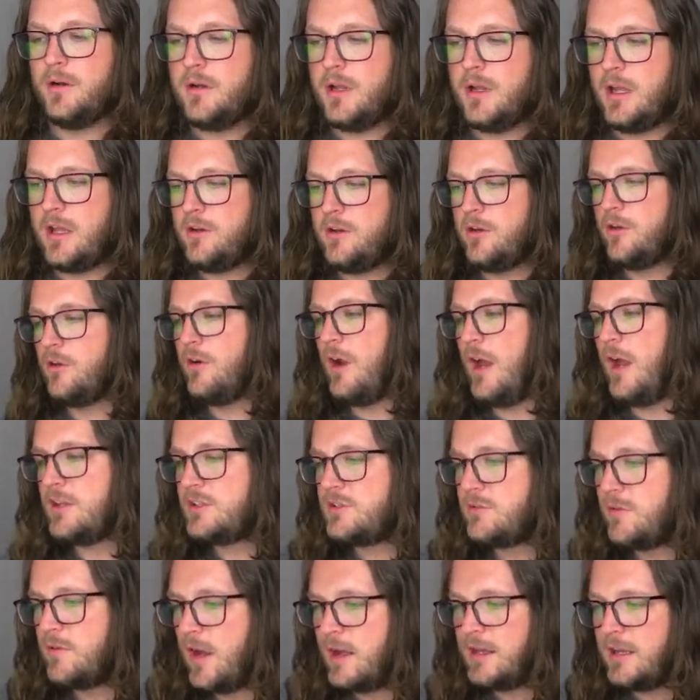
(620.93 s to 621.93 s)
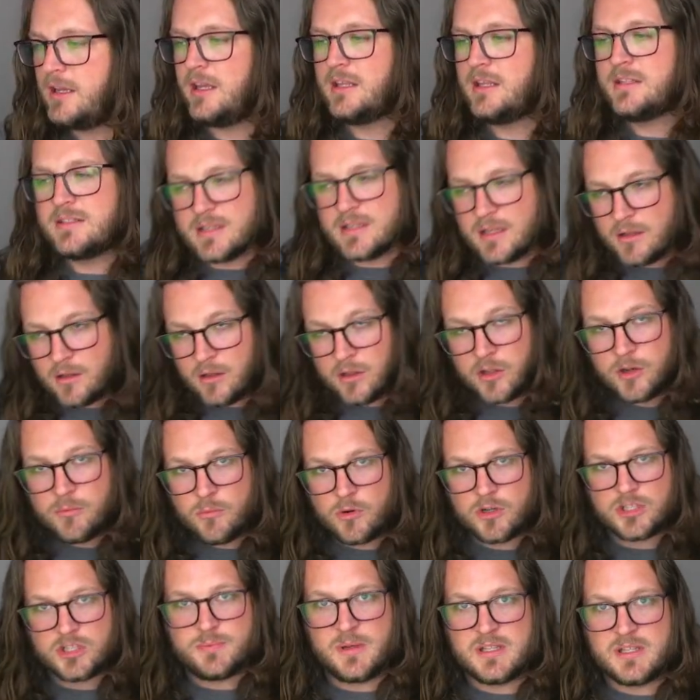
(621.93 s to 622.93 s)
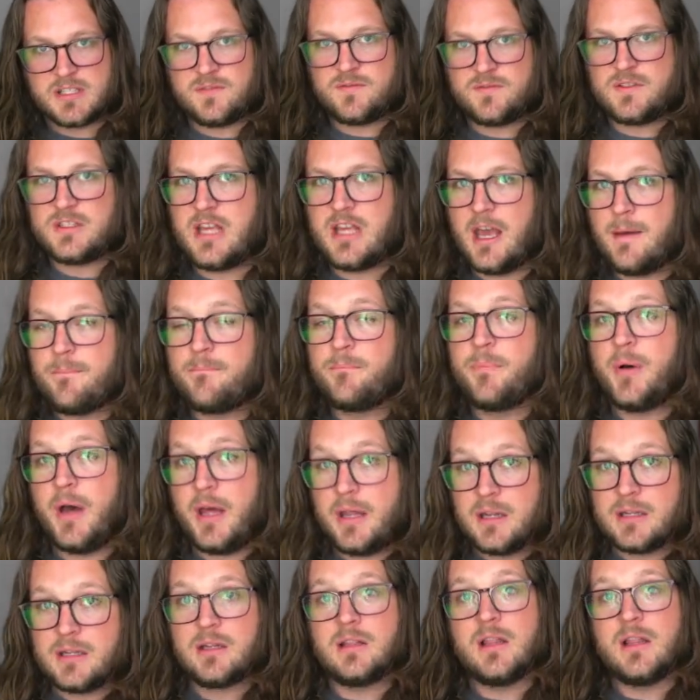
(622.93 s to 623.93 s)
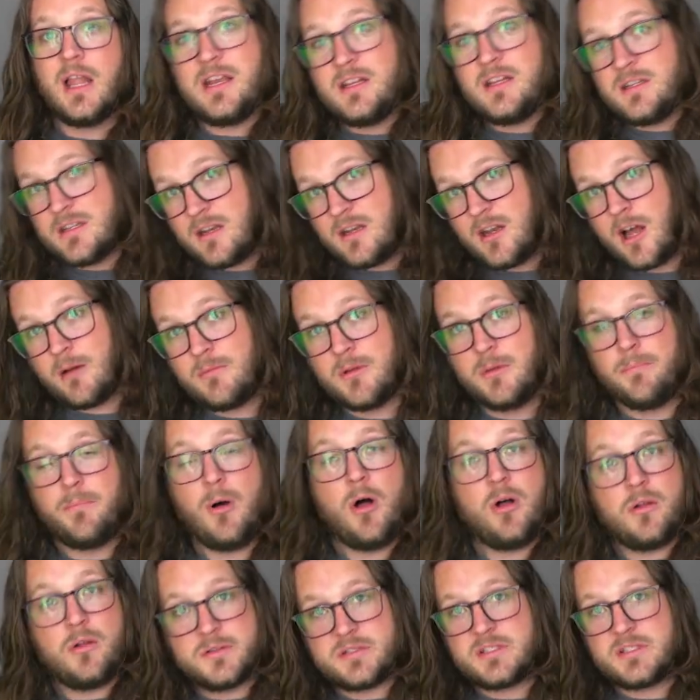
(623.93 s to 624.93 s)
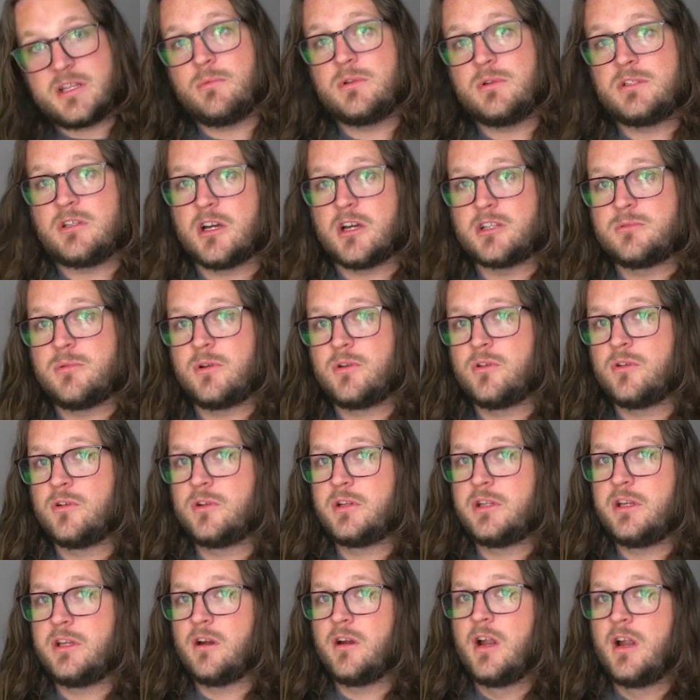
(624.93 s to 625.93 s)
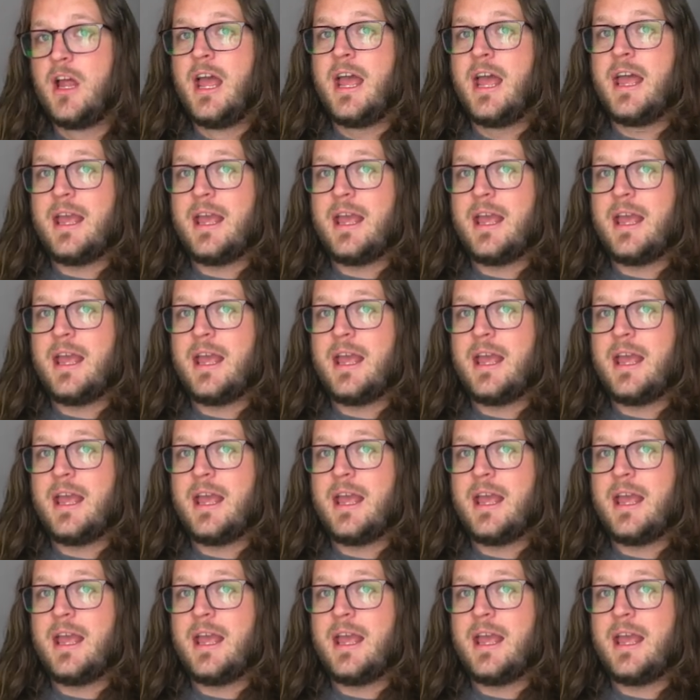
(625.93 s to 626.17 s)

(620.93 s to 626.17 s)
in her S rank is a little more expensive to get, but like Nanami Pulse that we talked about earlier,